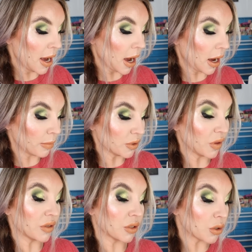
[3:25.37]
Um, so
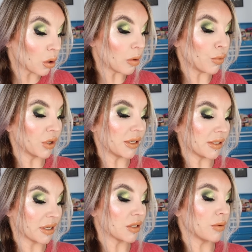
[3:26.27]
there's a total
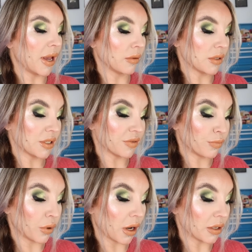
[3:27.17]
0.63 ounces of
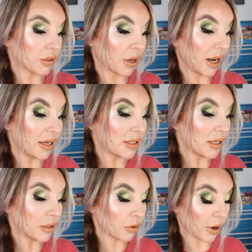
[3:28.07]
product or
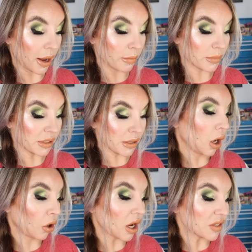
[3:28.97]
18 grams
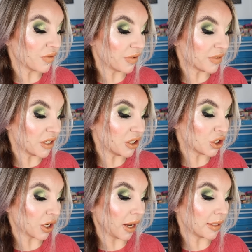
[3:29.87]
across 15
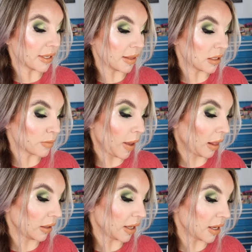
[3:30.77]
shades and this
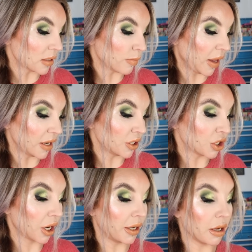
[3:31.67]
palette is made in
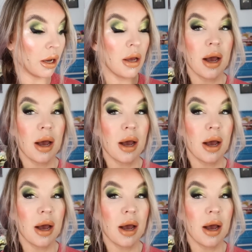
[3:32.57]
China.